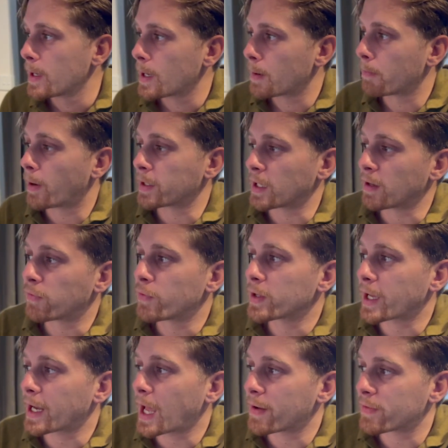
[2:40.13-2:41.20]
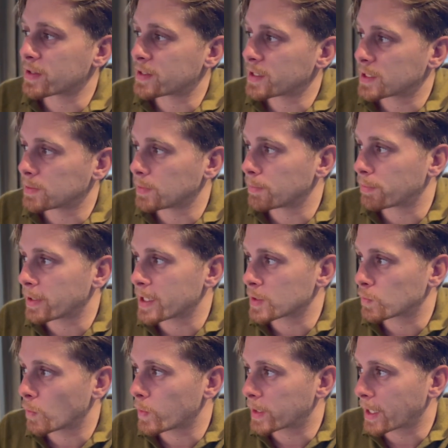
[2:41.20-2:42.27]
But if we can have a system in place
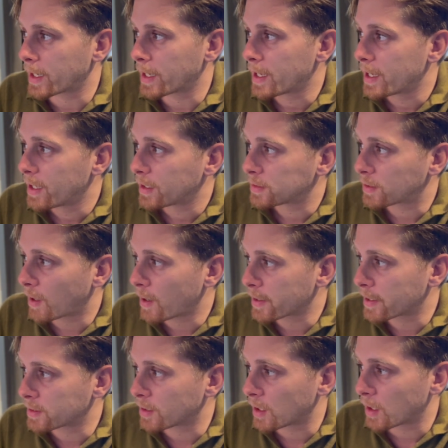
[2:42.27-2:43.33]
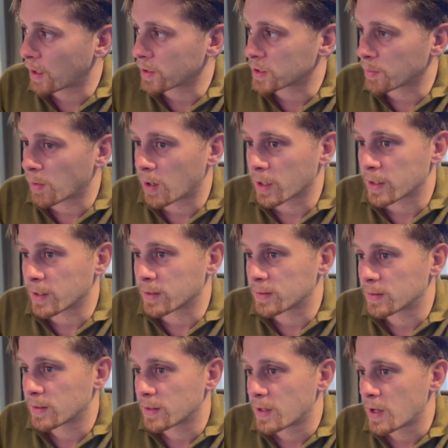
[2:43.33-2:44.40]
where we can target the larger market
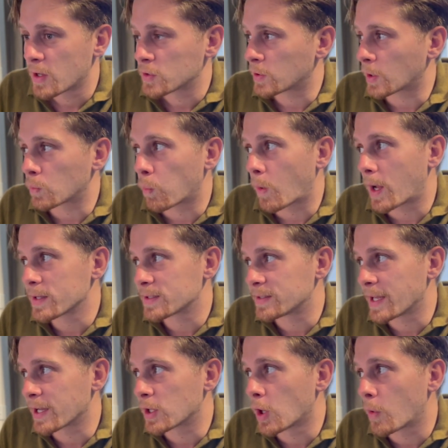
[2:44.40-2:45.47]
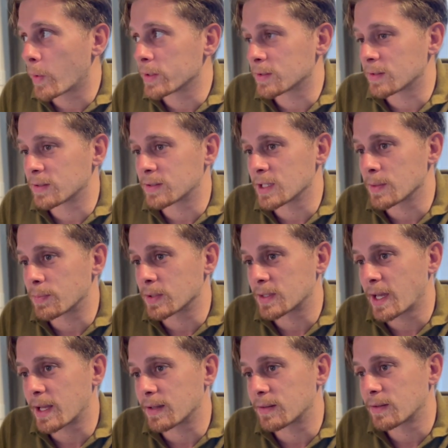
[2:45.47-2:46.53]
so that once they go into the
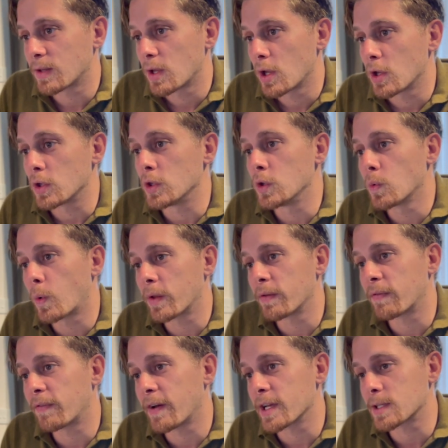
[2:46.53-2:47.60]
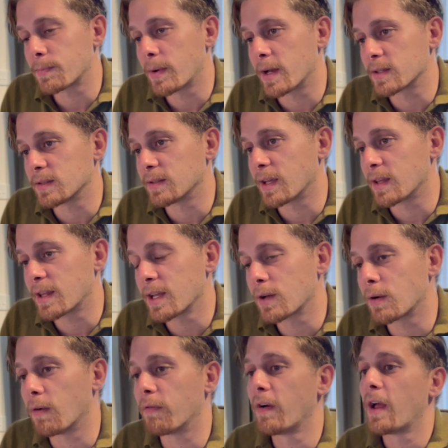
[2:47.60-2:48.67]
3%, you are the first person they think
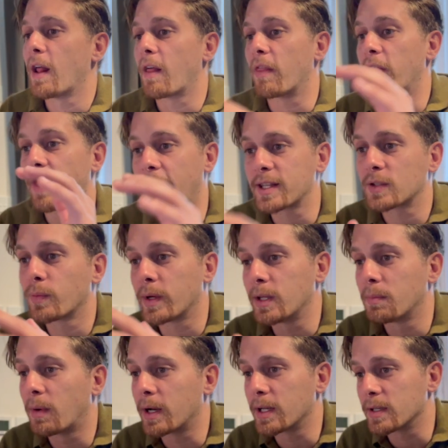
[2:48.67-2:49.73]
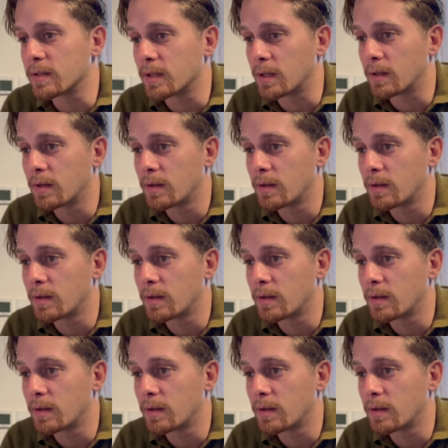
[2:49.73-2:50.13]
of, that's where the money is in.